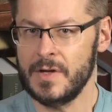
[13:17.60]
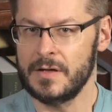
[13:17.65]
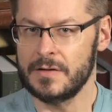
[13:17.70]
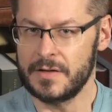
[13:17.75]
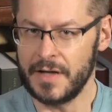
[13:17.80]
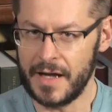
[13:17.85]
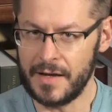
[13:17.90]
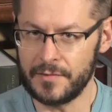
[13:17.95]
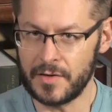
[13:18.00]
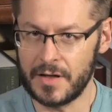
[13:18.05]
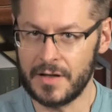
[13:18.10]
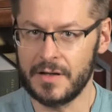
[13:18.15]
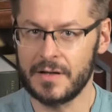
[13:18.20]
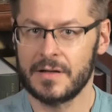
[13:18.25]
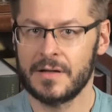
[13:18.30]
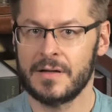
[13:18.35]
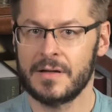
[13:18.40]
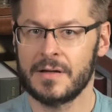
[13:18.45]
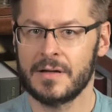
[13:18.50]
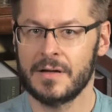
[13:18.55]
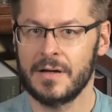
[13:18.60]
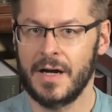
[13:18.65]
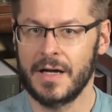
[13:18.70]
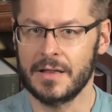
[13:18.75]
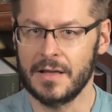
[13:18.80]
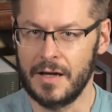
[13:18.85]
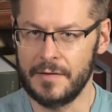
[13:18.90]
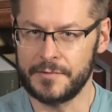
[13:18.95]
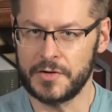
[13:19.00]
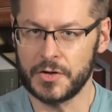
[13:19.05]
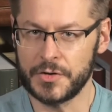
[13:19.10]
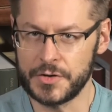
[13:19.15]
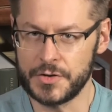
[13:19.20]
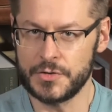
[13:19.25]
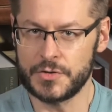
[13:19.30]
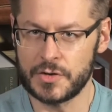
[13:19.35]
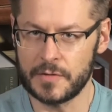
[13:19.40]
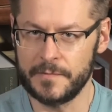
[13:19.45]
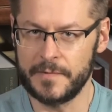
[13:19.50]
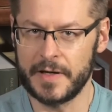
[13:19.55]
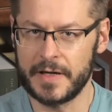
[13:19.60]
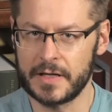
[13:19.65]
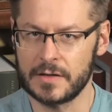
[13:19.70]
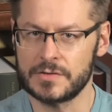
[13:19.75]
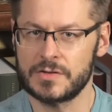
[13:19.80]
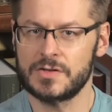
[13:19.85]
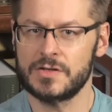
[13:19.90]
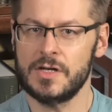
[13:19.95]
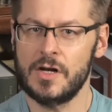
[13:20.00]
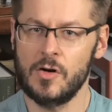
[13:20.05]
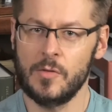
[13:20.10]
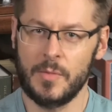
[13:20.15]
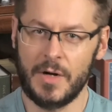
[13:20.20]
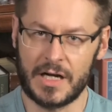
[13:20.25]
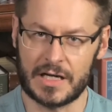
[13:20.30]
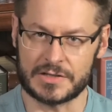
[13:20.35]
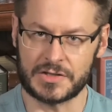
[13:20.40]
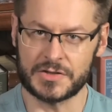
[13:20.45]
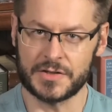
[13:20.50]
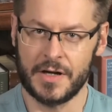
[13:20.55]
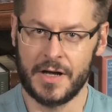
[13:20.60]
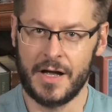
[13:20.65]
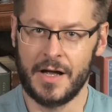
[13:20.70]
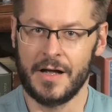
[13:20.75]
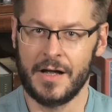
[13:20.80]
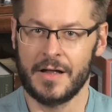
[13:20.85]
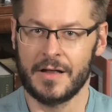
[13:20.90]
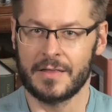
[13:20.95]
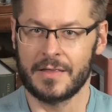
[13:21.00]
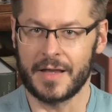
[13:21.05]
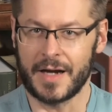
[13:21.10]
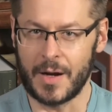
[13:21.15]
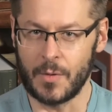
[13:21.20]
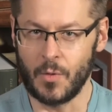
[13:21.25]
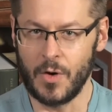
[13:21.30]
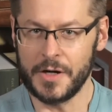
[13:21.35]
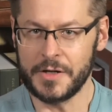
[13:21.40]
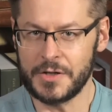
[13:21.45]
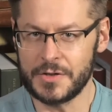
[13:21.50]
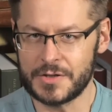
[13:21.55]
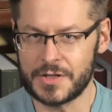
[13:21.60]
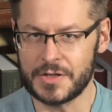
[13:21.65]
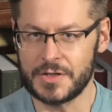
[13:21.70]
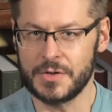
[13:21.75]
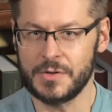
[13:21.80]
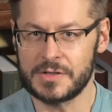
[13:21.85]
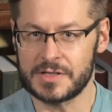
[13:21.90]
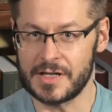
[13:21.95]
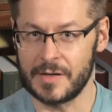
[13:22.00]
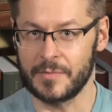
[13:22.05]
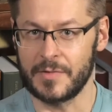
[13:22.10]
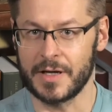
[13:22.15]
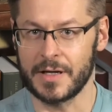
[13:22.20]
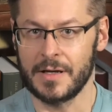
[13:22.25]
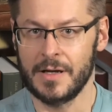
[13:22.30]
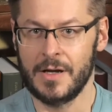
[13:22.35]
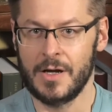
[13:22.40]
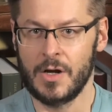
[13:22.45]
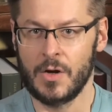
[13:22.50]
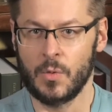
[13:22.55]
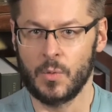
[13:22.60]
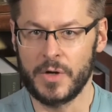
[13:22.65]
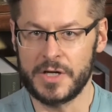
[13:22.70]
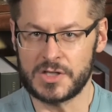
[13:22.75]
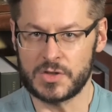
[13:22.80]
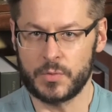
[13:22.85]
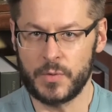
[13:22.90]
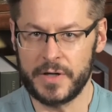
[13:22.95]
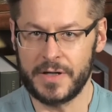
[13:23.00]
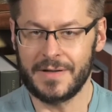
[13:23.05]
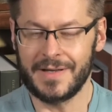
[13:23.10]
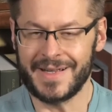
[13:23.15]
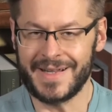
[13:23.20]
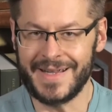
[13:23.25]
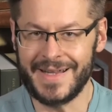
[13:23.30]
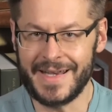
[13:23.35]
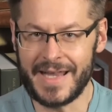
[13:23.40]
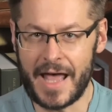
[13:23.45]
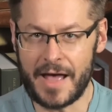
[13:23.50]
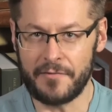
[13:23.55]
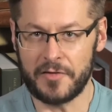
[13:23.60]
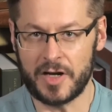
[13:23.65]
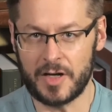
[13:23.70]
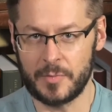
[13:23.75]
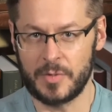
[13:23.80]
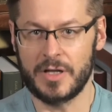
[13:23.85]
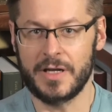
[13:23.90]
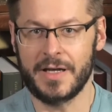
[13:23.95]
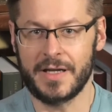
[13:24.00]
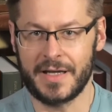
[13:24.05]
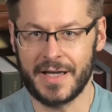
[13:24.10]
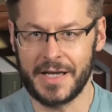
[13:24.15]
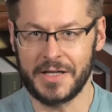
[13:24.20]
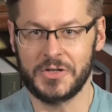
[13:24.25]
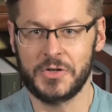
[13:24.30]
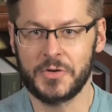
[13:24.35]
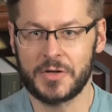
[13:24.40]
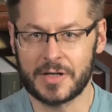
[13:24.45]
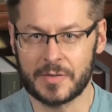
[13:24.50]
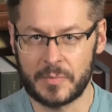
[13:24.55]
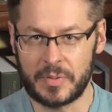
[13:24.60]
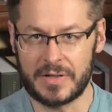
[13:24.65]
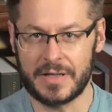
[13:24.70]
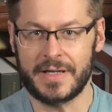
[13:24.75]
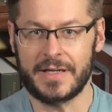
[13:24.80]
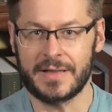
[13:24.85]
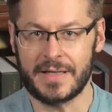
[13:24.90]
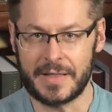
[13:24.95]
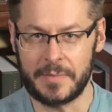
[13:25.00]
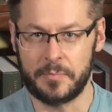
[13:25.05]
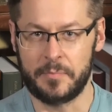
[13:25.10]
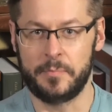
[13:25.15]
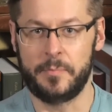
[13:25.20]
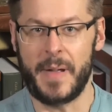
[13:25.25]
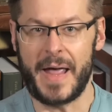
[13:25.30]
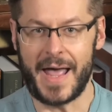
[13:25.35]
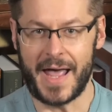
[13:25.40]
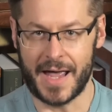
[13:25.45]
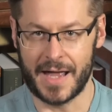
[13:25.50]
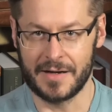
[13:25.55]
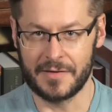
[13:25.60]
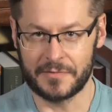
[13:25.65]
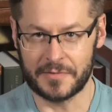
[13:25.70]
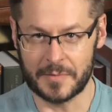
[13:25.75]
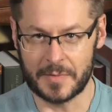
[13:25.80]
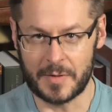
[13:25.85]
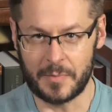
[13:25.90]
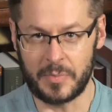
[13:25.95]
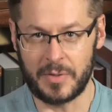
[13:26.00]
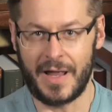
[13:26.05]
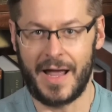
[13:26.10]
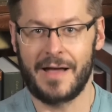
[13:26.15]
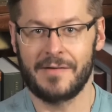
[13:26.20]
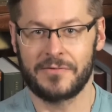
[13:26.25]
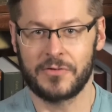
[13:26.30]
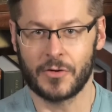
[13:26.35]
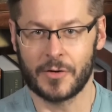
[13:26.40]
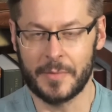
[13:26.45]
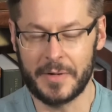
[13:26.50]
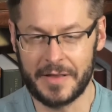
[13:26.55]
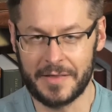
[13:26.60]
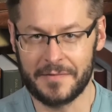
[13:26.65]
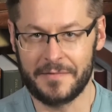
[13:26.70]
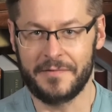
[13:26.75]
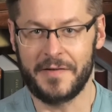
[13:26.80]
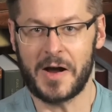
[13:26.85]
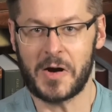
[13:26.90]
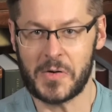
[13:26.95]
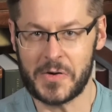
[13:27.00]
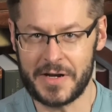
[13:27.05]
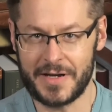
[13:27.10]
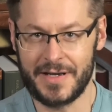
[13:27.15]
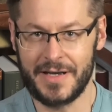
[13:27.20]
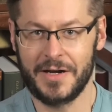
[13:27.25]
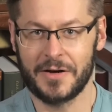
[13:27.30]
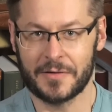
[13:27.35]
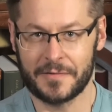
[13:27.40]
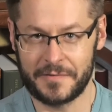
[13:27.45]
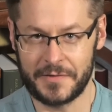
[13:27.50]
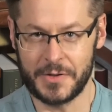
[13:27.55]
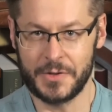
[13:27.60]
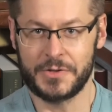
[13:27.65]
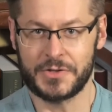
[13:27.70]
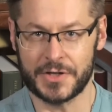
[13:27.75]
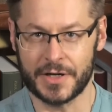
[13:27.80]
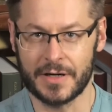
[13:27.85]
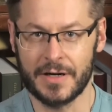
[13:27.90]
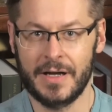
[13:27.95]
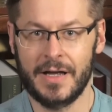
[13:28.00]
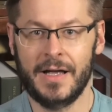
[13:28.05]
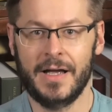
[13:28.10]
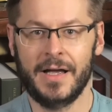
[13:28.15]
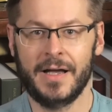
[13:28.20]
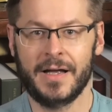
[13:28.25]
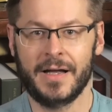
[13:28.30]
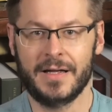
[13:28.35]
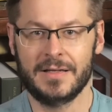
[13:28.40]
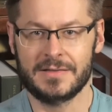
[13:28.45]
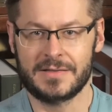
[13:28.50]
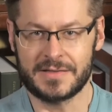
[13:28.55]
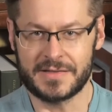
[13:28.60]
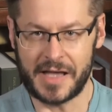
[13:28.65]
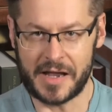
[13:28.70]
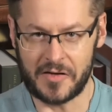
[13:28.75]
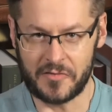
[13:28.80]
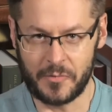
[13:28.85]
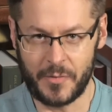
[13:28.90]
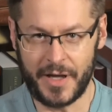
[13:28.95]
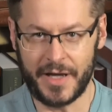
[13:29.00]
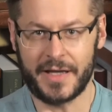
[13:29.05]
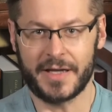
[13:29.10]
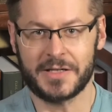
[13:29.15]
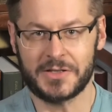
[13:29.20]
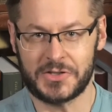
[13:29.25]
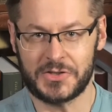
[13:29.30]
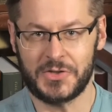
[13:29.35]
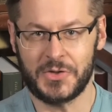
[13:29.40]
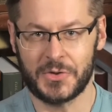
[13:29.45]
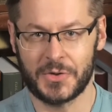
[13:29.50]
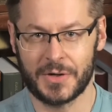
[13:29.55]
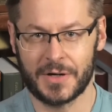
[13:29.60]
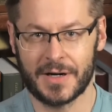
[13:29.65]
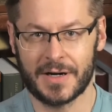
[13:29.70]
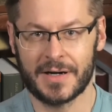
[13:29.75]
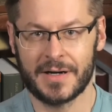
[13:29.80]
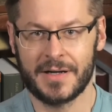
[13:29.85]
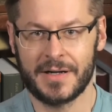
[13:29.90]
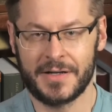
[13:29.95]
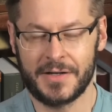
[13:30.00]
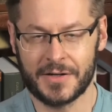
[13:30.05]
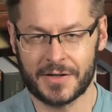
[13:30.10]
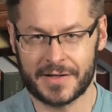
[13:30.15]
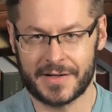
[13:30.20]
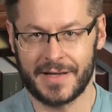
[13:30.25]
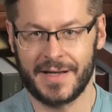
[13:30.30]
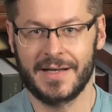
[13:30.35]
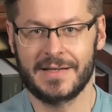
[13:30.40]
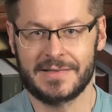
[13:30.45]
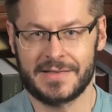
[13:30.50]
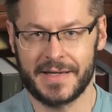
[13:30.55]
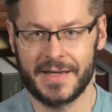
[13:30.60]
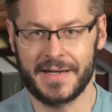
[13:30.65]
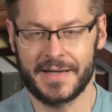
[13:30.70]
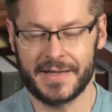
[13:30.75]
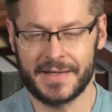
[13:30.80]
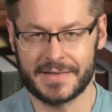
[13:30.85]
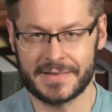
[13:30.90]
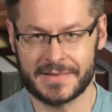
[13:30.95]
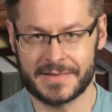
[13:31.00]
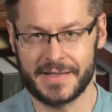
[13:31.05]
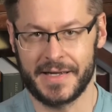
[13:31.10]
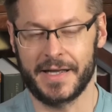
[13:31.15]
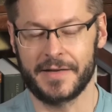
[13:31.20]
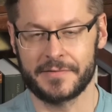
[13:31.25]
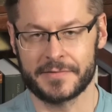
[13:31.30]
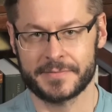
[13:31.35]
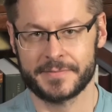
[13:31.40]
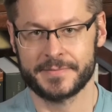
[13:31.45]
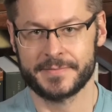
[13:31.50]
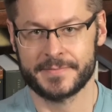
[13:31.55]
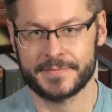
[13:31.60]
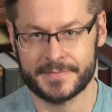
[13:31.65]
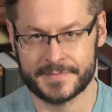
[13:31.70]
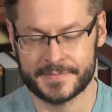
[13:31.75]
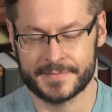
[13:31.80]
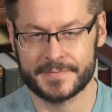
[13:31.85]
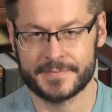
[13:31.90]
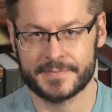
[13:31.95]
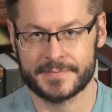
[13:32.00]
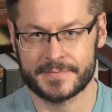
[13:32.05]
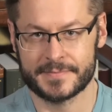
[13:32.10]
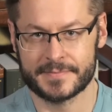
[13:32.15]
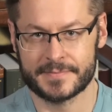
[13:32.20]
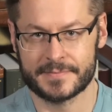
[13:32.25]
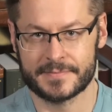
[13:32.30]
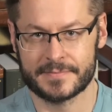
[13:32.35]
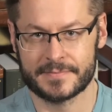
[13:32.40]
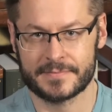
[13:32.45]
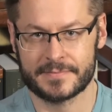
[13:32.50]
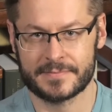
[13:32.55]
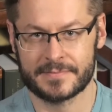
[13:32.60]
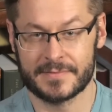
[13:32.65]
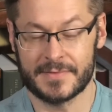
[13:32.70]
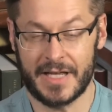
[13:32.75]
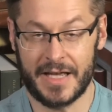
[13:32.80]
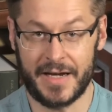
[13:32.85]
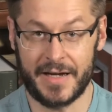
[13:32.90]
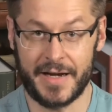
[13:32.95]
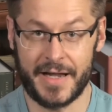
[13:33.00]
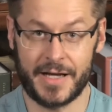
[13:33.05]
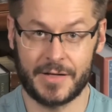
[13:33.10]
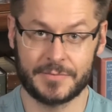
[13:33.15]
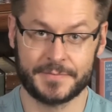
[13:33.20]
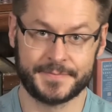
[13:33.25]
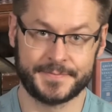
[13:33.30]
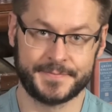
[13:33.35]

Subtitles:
David, I love your YouTube videos so much that I want you to do something which will inevitably get you completely banned from the platform in the very near future instead of making sure your content is safe. Get it now?